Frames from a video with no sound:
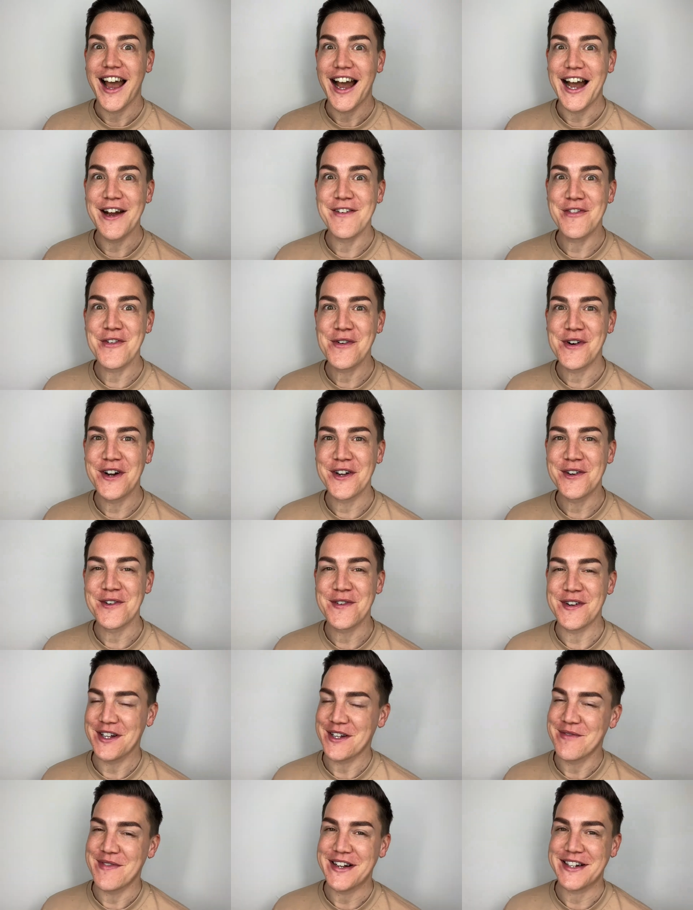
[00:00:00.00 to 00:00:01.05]
Hi everyone,
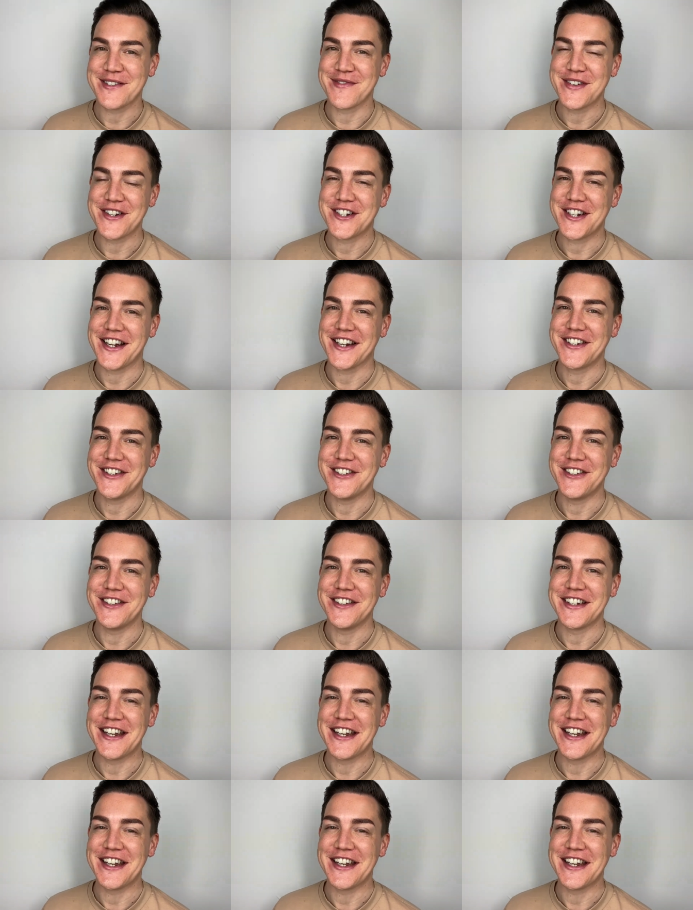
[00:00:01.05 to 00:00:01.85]
welcome back to my channel.